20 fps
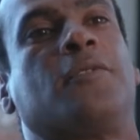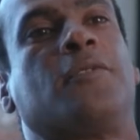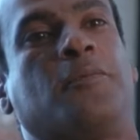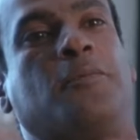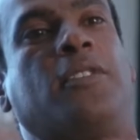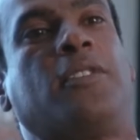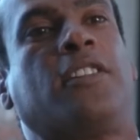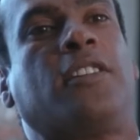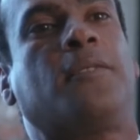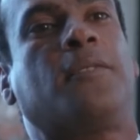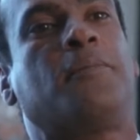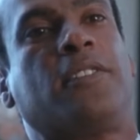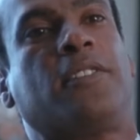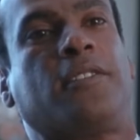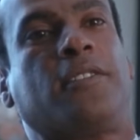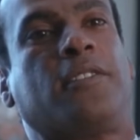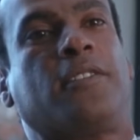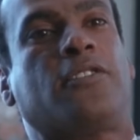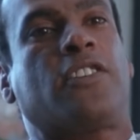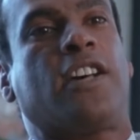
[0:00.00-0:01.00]
them to put up
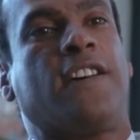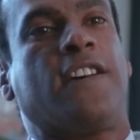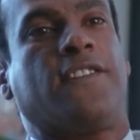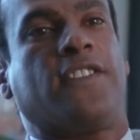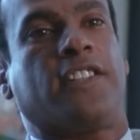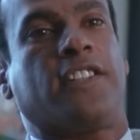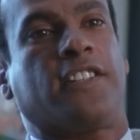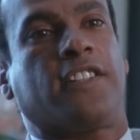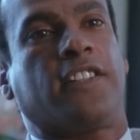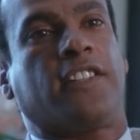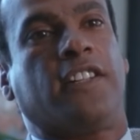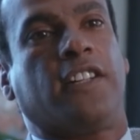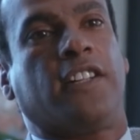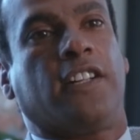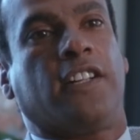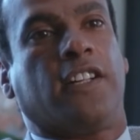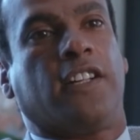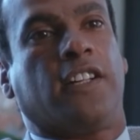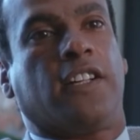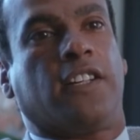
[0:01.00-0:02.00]
the
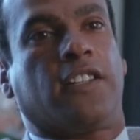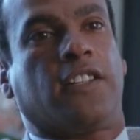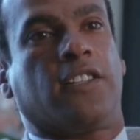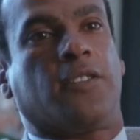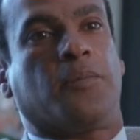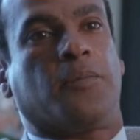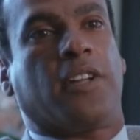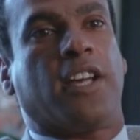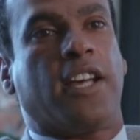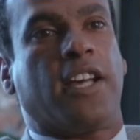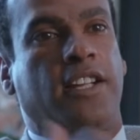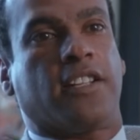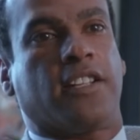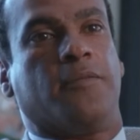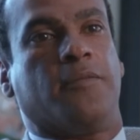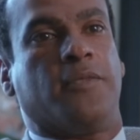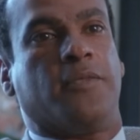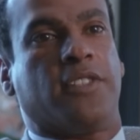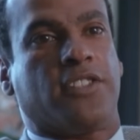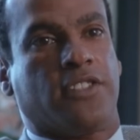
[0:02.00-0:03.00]
planning
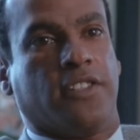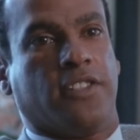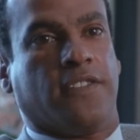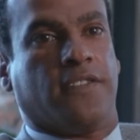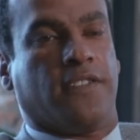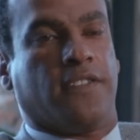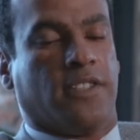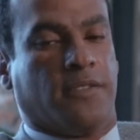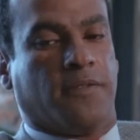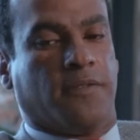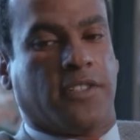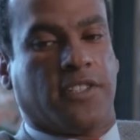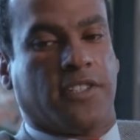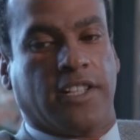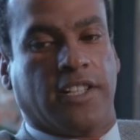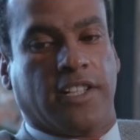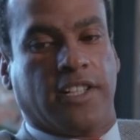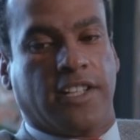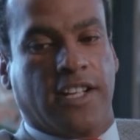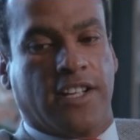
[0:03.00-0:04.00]
commission of the
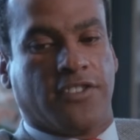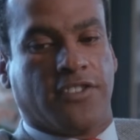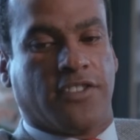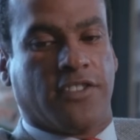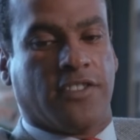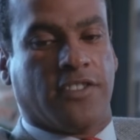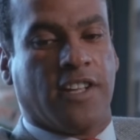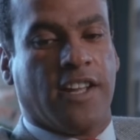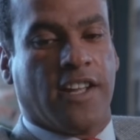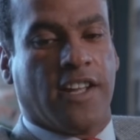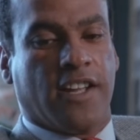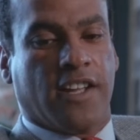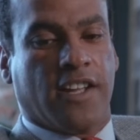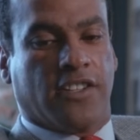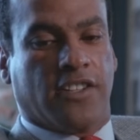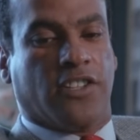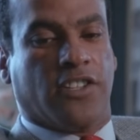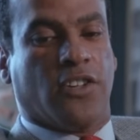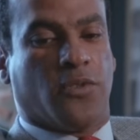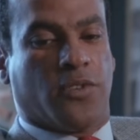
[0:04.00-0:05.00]
city council,
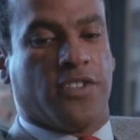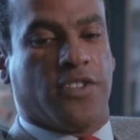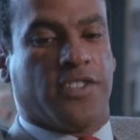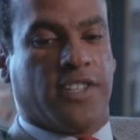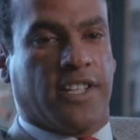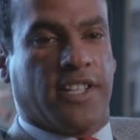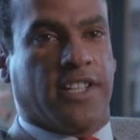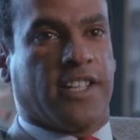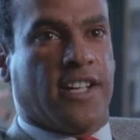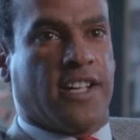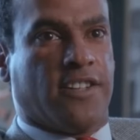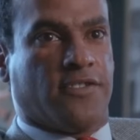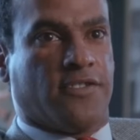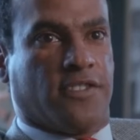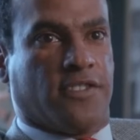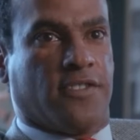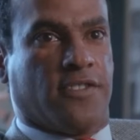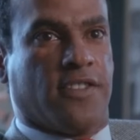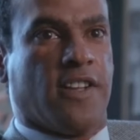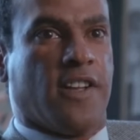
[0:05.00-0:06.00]
the Oakland City
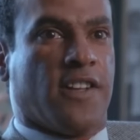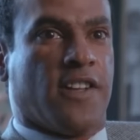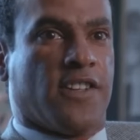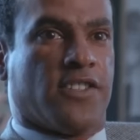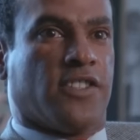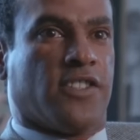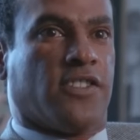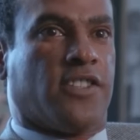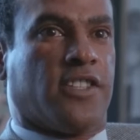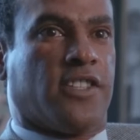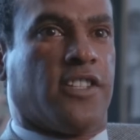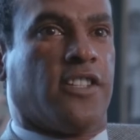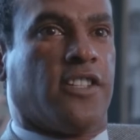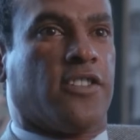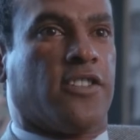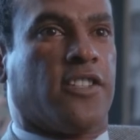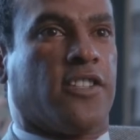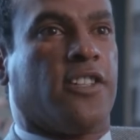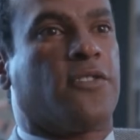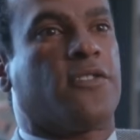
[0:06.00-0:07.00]
Council. So
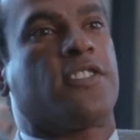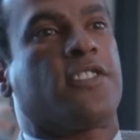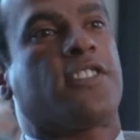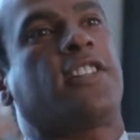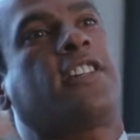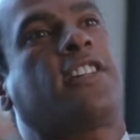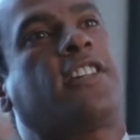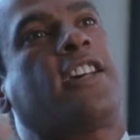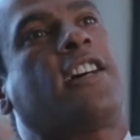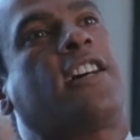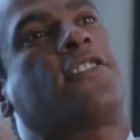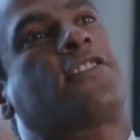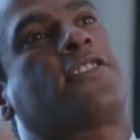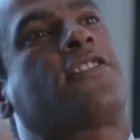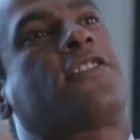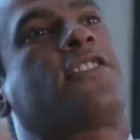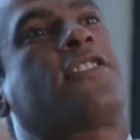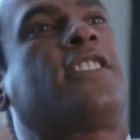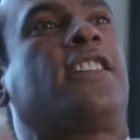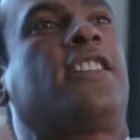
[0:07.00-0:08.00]
the Oakland City
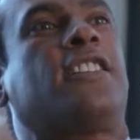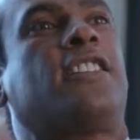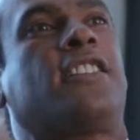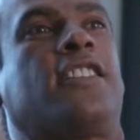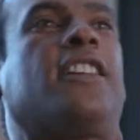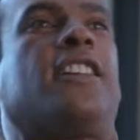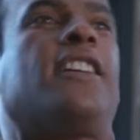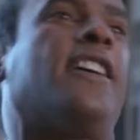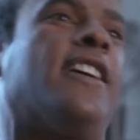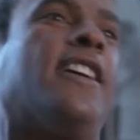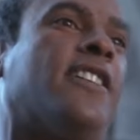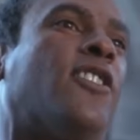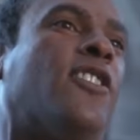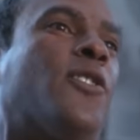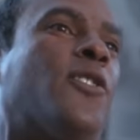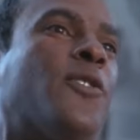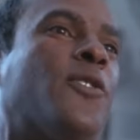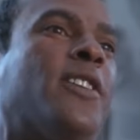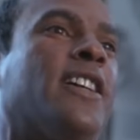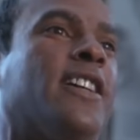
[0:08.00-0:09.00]
Council said that they had
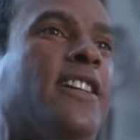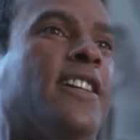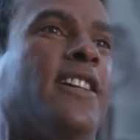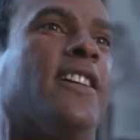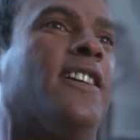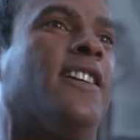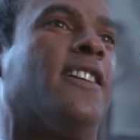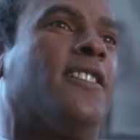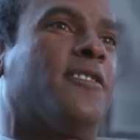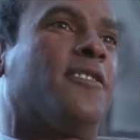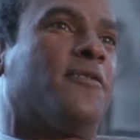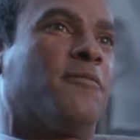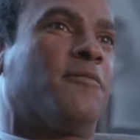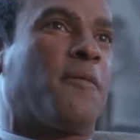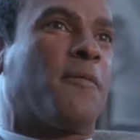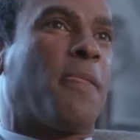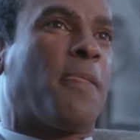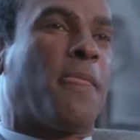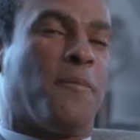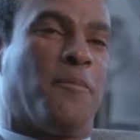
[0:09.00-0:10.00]
already
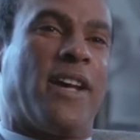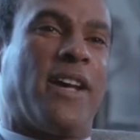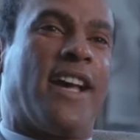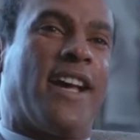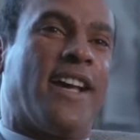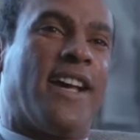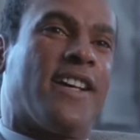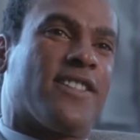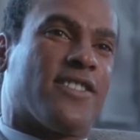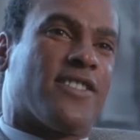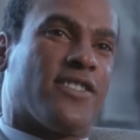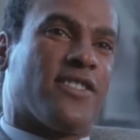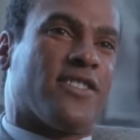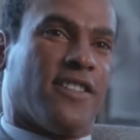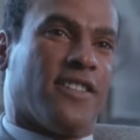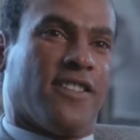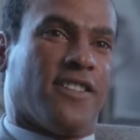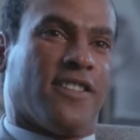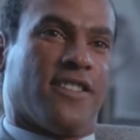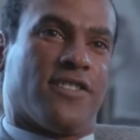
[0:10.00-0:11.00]

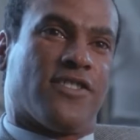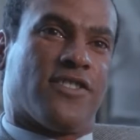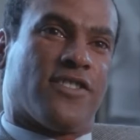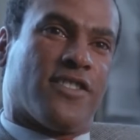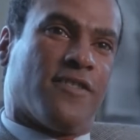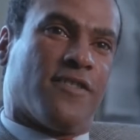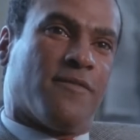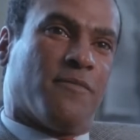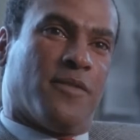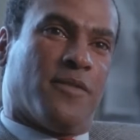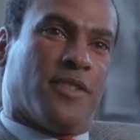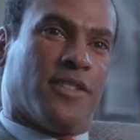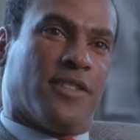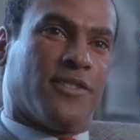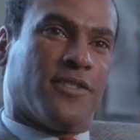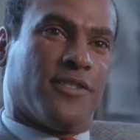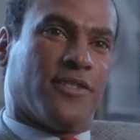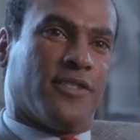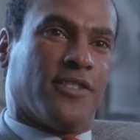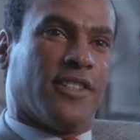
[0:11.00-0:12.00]
passed
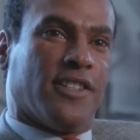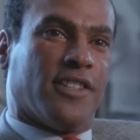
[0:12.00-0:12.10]
some